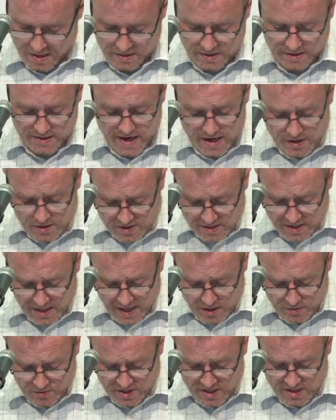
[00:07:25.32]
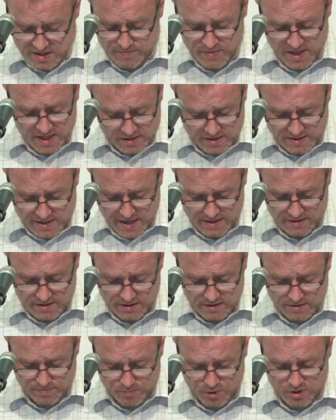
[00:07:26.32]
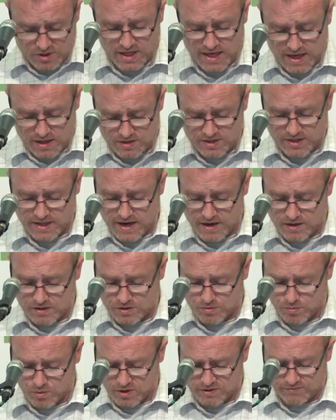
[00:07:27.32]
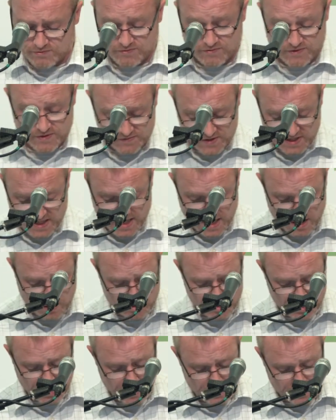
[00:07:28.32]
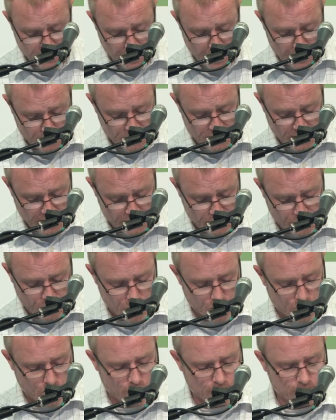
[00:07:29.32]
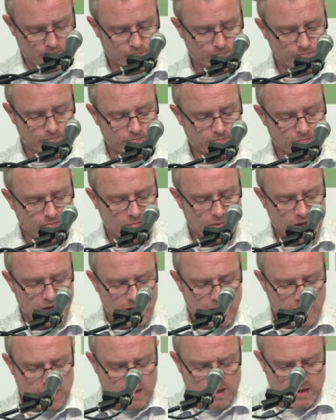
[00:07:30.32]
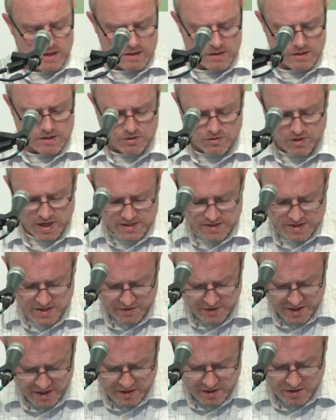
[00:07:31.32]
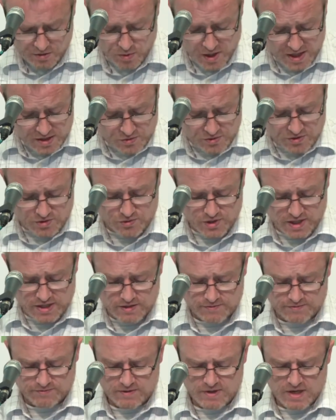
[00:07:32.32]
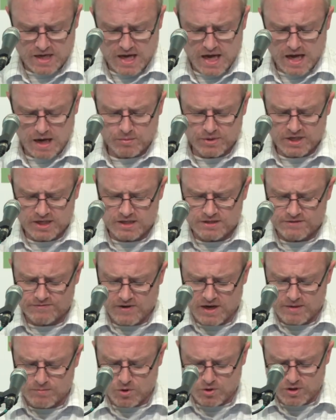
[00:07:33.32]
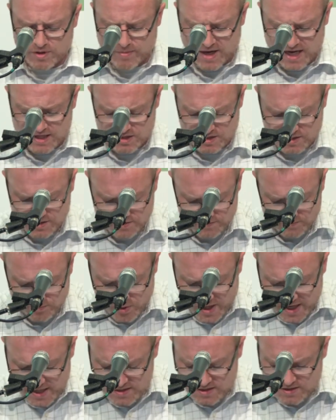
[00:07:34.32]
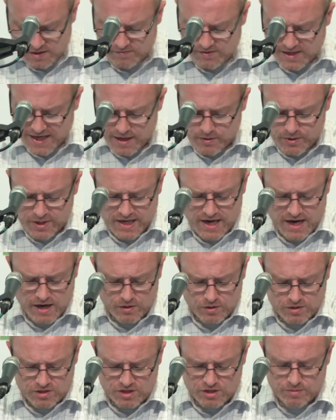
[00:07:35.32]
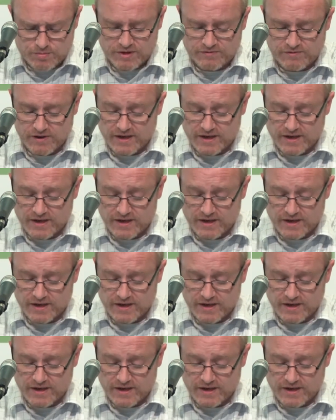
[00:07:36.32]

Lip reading: The carers allowance is means tested but allows the carer to work for 15 hours outside the home. The criteria are quite restrictive and we need to find more imaginative ways of allowing carers to be